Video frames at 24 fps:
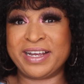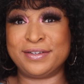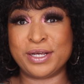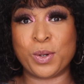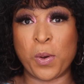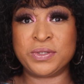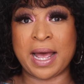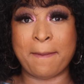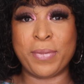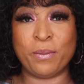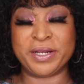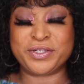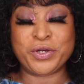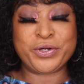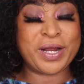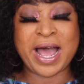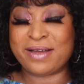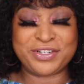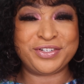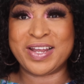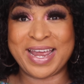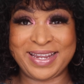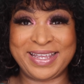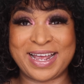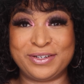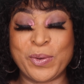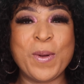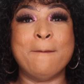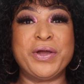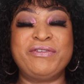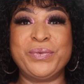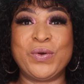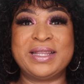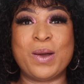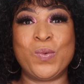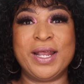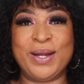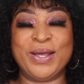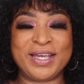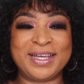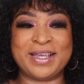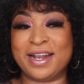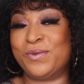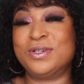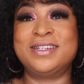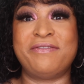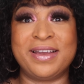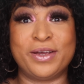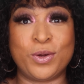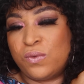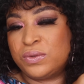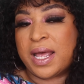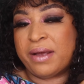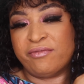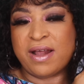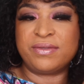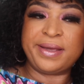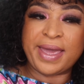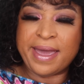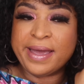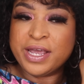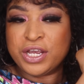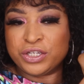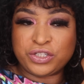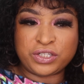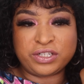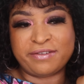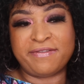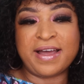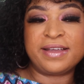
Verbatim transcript: weight if you're looking to go for that wet